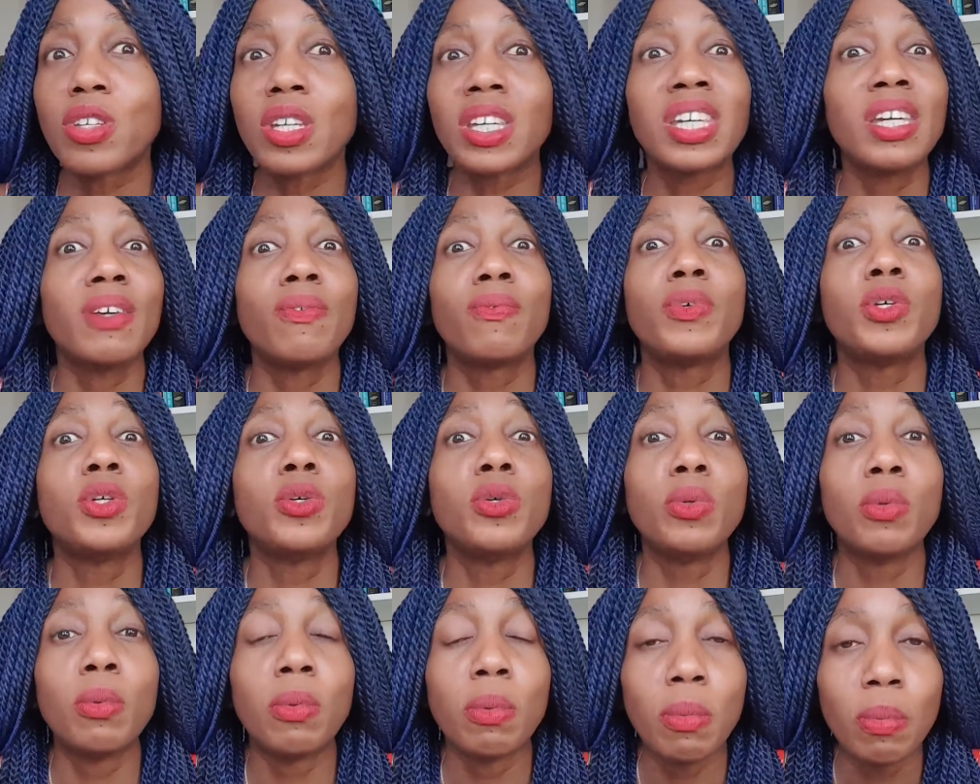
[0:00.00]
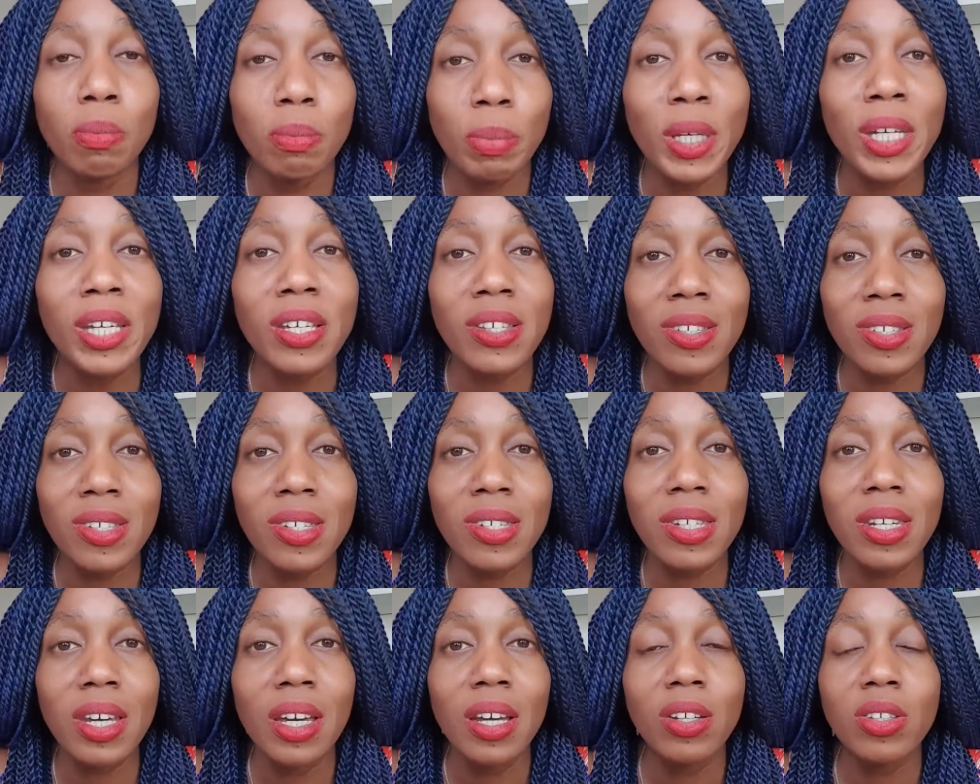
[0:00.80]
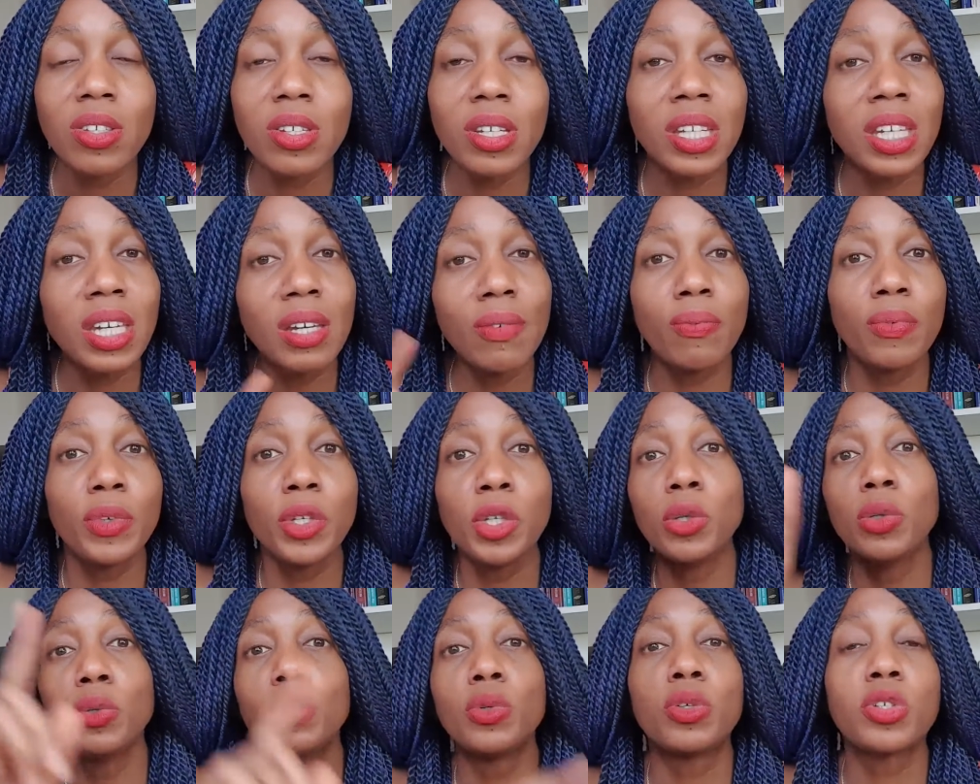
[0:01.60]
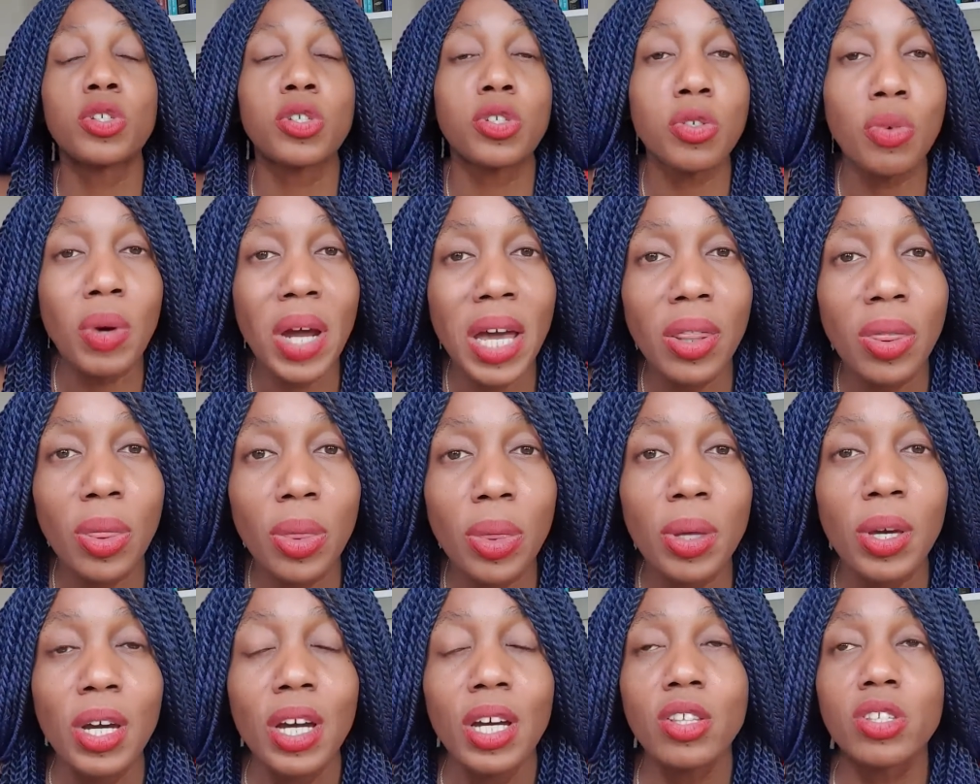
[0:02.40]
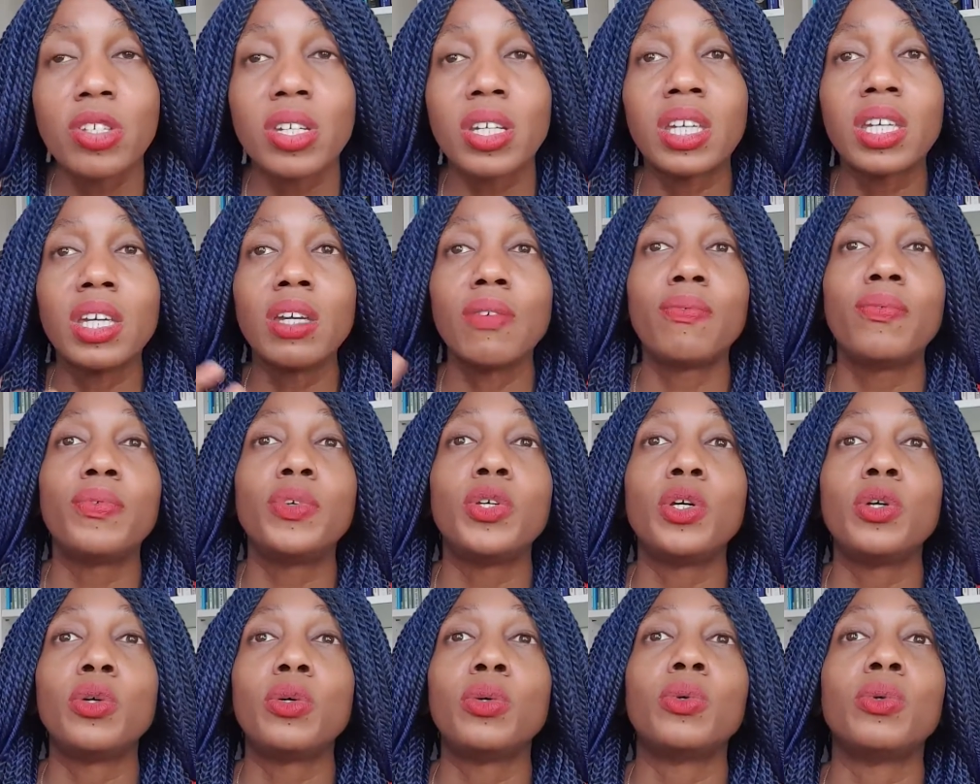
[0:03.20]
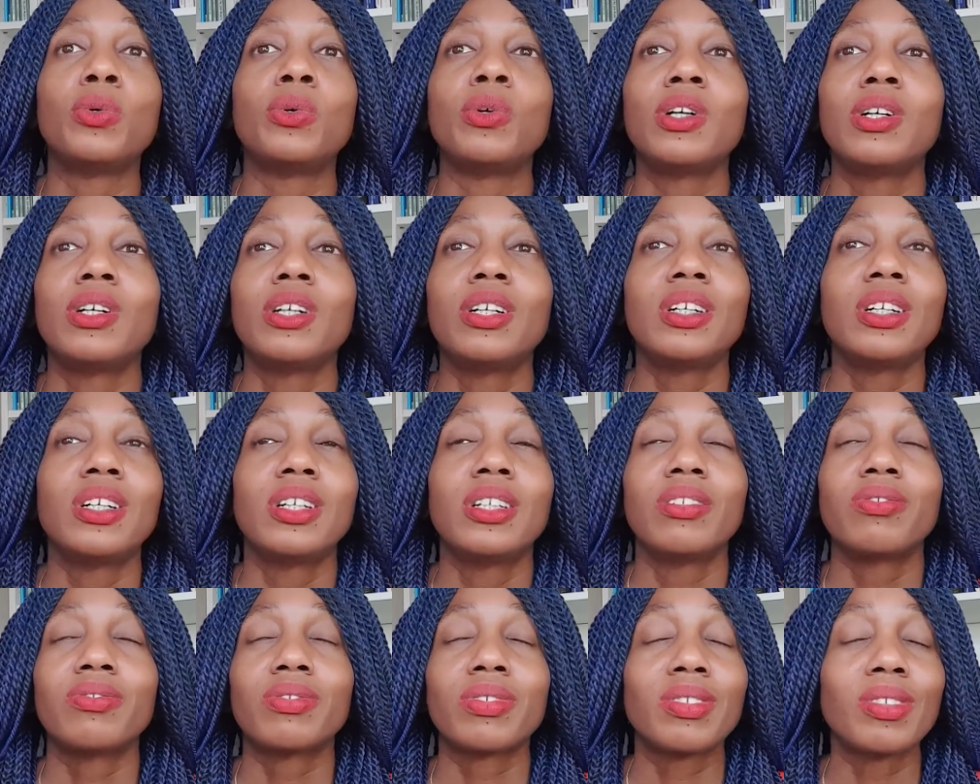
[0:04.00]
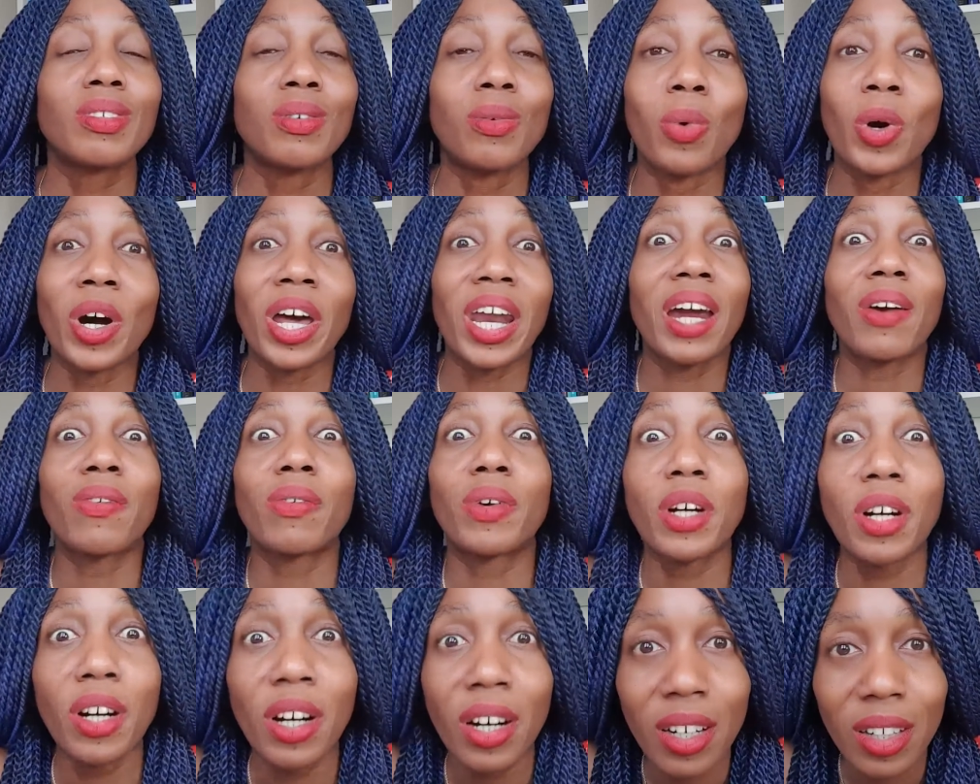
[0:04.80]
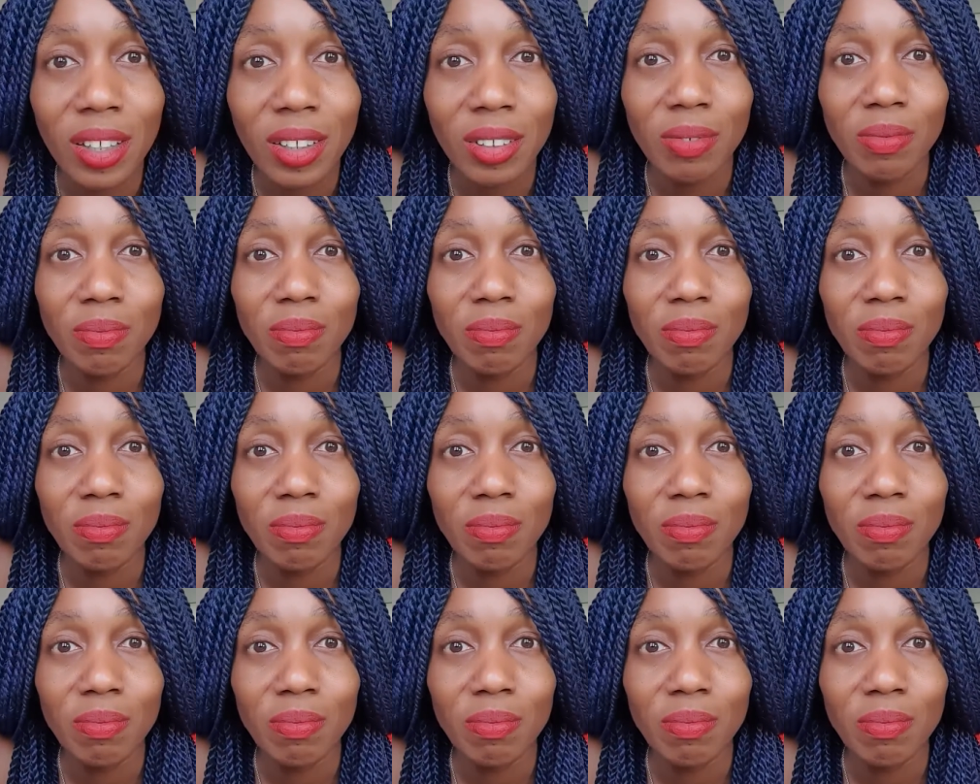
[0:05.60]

to give you peace, to give you strength, to give you whatever.